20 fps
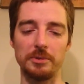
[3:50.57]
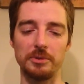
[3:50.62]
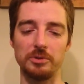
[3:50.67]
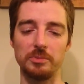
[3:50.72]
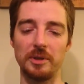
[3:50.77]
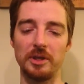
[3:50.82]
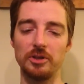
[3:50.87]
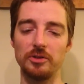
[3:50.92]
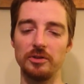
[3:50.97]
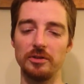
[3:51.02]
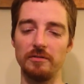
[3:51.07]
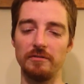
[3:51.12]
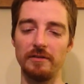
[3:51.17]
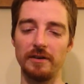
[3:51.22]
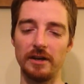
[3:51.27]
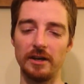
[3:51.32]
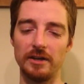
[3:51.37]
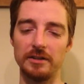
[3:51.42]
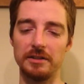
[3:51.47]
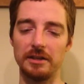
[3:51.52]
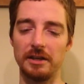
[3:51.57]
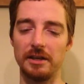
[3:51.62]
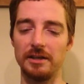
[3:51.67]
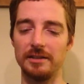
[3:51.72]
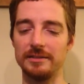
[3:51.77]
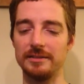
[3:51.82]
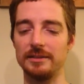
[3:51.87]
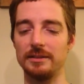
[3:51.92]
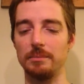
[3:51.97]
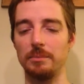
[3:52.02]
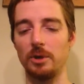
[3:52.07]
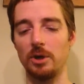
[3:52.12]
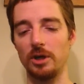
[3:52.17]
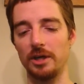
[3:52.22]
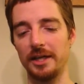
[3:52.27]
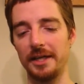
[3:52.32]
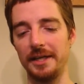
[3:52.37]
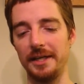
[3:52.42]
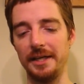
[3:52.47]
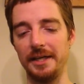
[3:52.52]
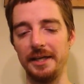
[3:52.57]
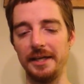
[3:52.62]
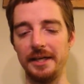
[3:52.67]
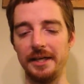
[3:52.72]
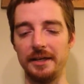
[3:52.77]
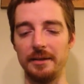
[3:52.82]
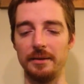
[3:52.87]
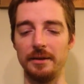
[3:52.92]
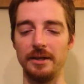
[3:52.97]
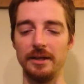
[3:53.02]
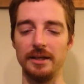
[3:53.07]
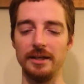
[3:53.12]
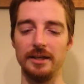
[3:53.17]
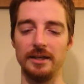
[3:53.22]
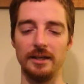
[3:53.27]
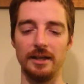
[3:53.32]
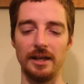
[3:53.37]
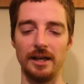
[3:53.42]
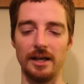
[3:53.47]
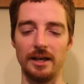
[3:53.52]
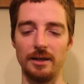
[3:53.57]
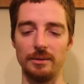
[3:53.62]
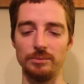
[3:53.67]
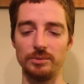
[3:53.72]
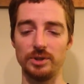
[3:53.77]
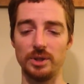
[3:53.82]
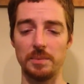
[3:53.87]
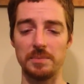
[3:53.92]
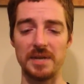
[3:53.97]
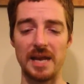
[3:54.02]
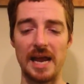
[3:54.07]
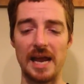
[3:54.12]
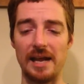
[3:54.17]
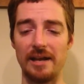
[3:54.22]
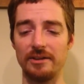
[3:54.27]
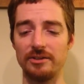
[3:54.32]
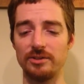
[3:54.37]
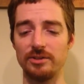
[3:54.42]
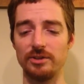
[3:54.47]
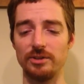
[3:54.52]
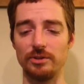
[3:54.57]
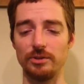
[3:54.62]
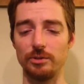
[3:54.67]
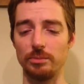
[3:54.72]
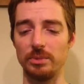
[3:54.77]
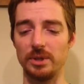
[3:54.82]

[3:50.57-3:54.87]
especially the Veritas and the Marquee and some tanks too.